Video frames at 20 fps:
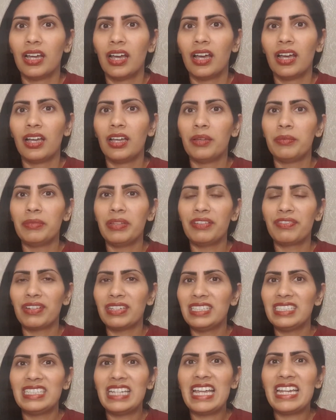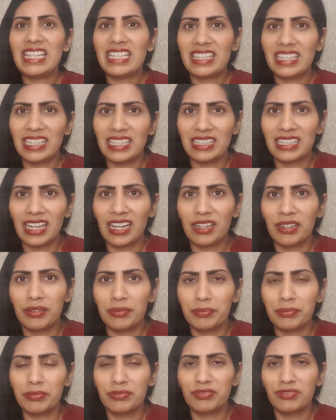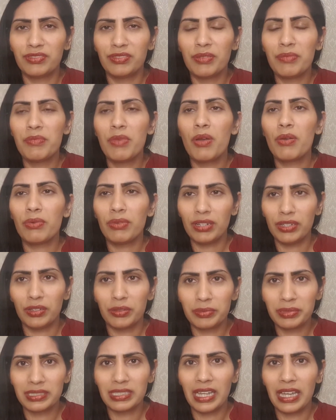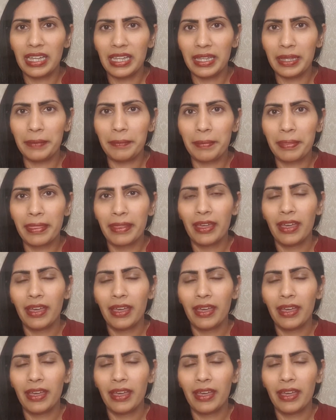If I did anything that remotely upset him,